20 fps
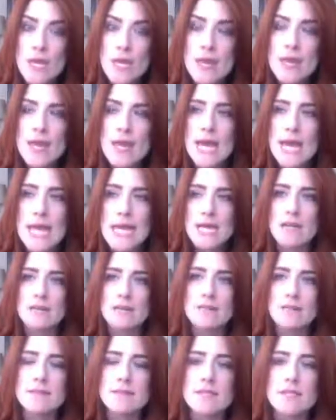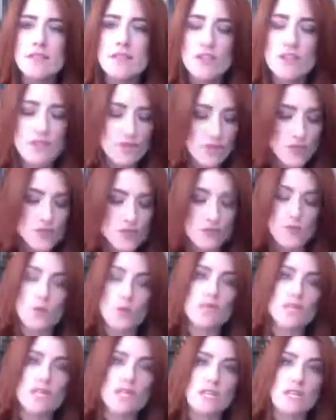And the first 4
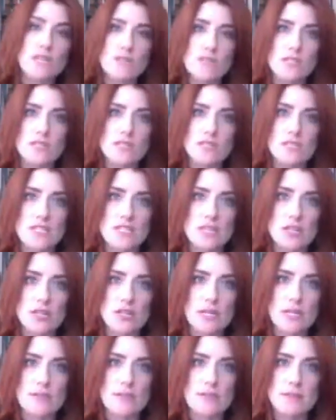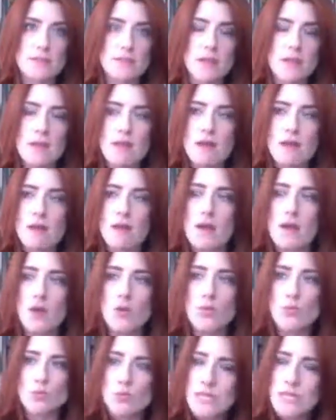videos in this series are
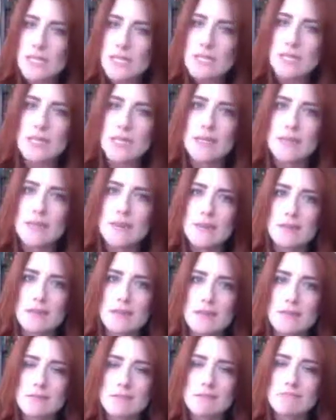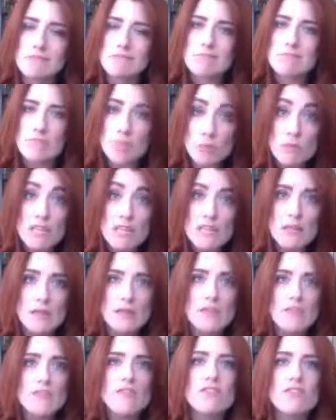really, to me, the
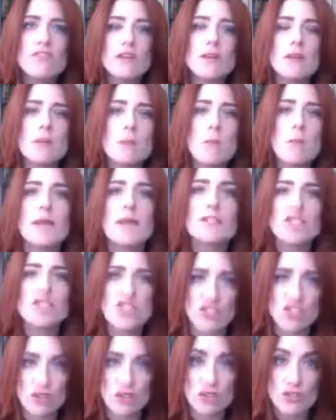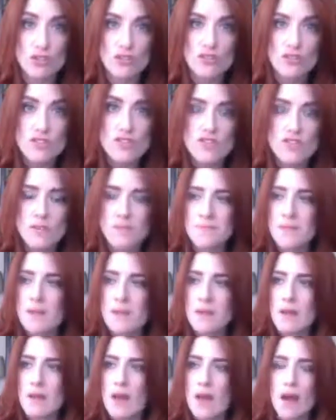fundamentals
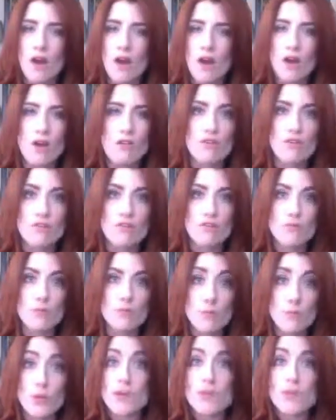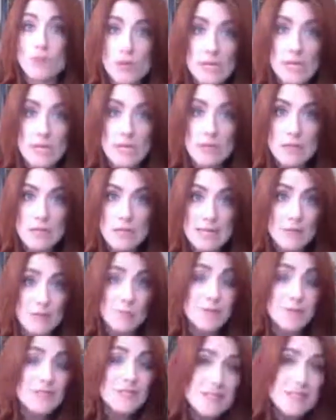of bravery in
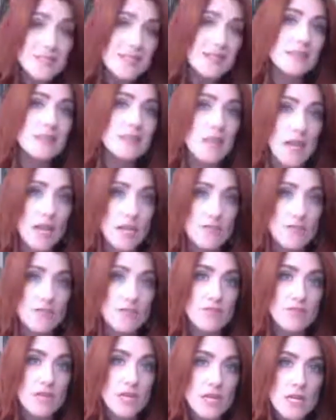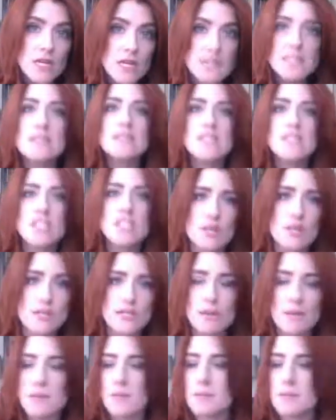business and in life. Because in this series,
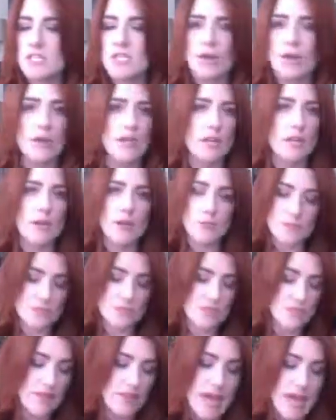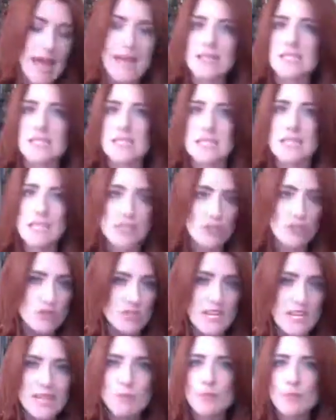I'm going to be talking about business of acting,
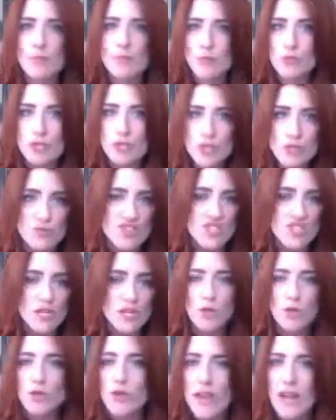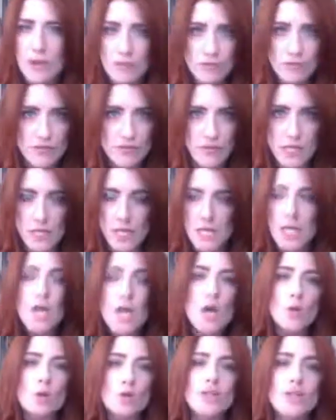entertainment, producing, crowdfunding.
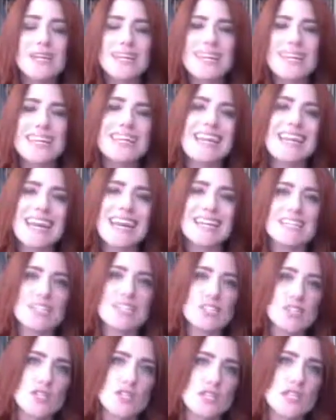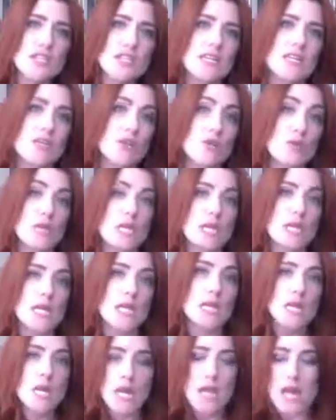We're going to get into the nitty-gritty
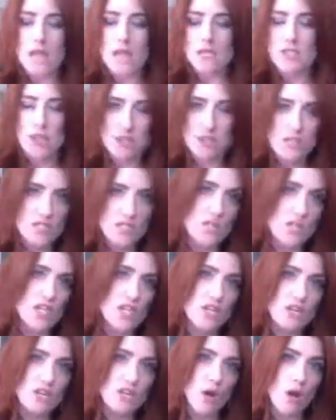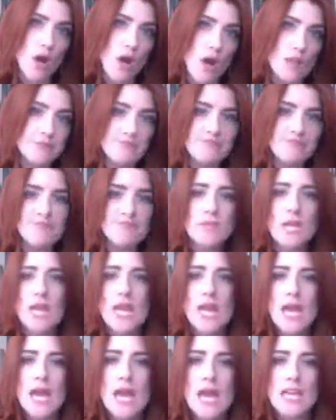as all these videos go on.
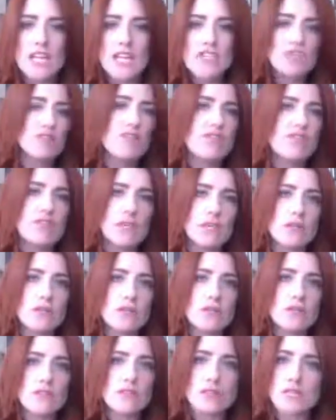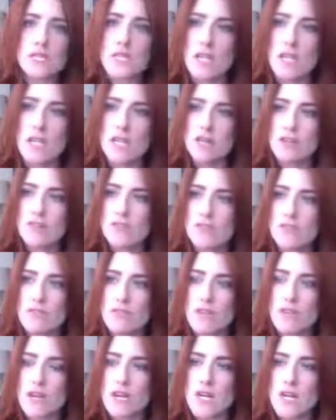And I do feel there's a lot of,
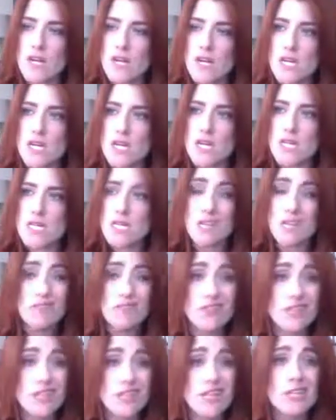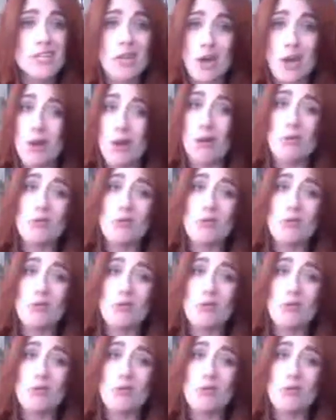I know